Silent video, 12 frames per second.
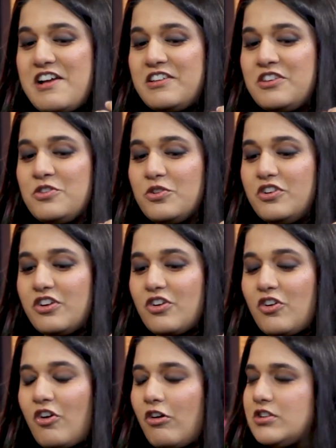You're
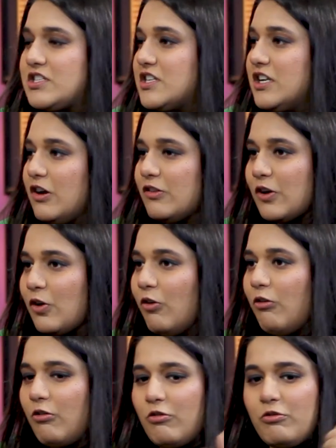constantly on the
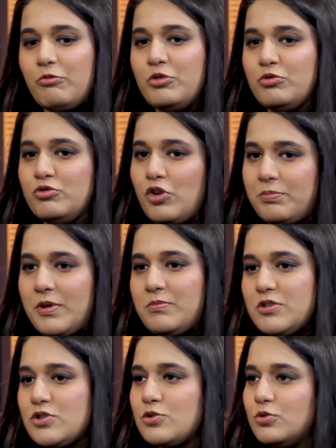go. You drop
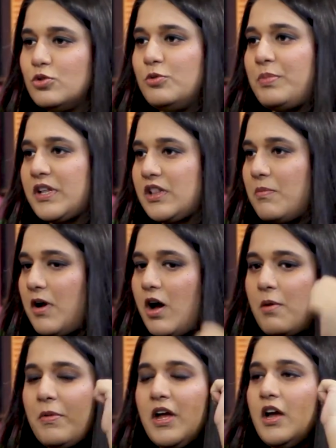them to school, pick them
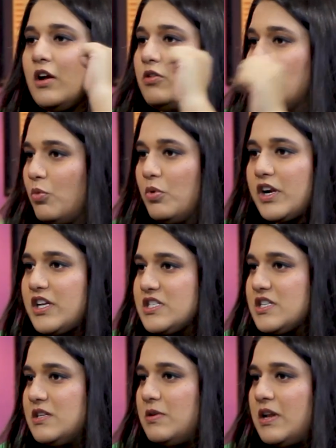up. Your work
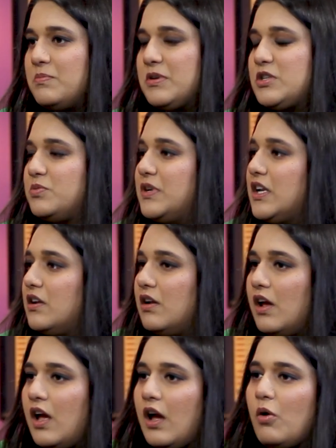is in
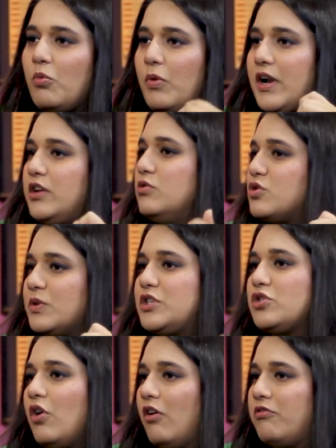between. When do you
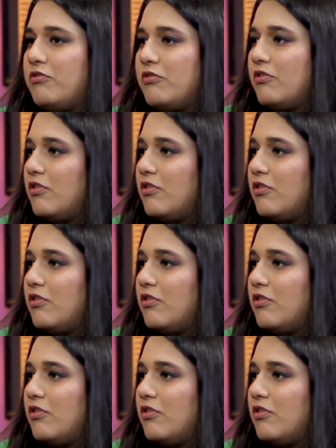switch off?